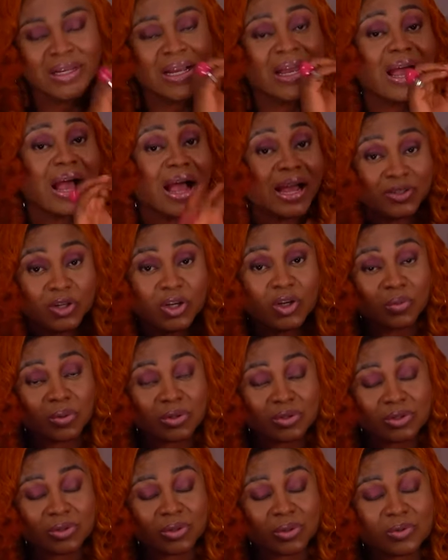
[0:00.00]
I know you want
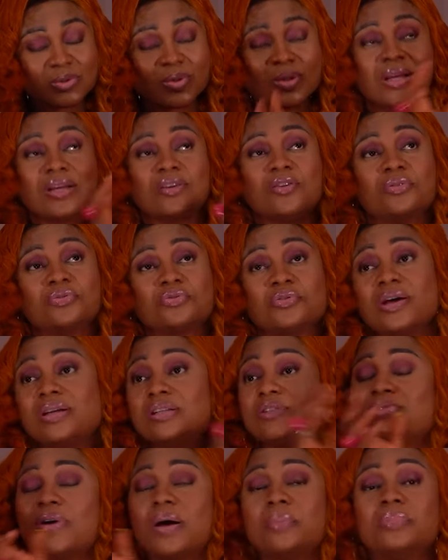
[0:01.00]
to know, so let your friends,
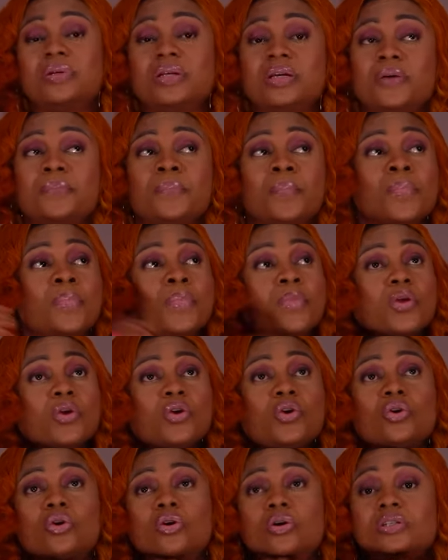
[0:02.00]
family,
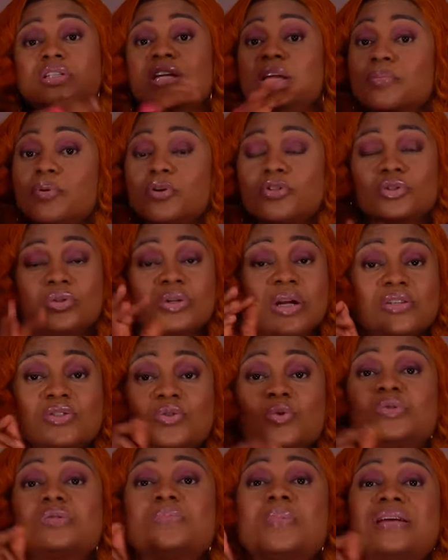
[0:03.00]
your neighbors know that Soul
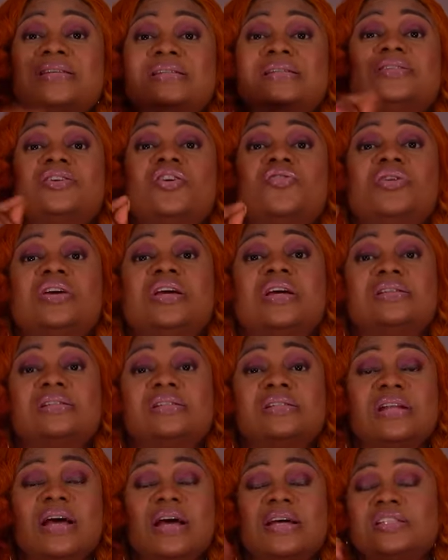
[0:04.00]
Spice is here again
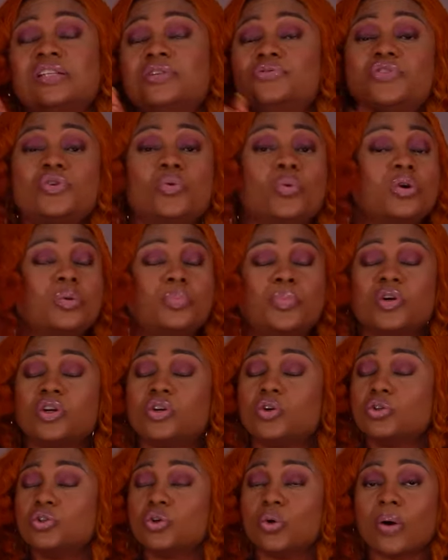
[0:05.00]
tonight. If you want to put it
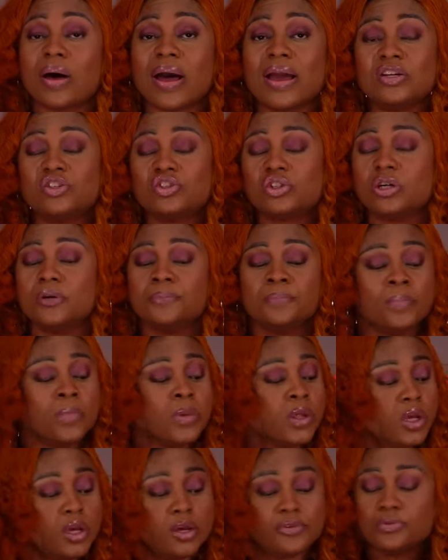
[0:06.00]
on your IG,
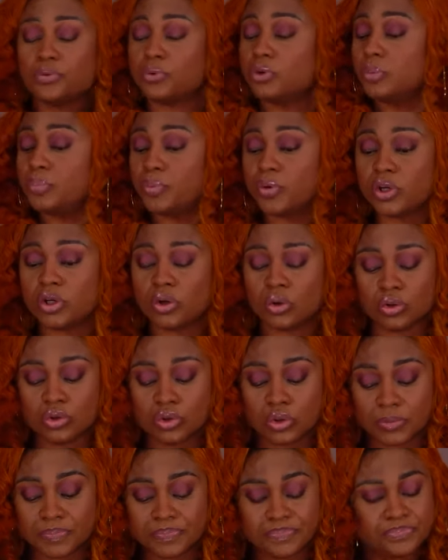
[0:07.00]
if you want to put it on your
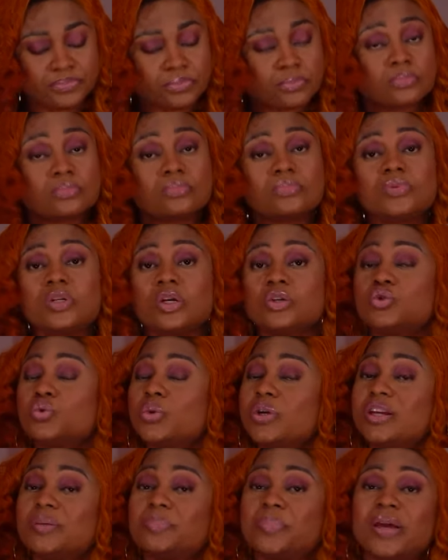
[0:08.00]

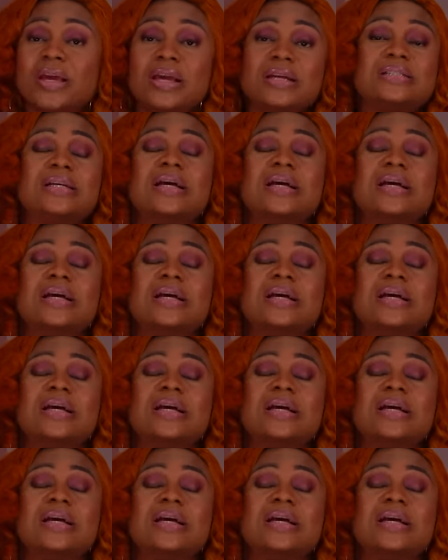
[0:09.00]
Twitter page,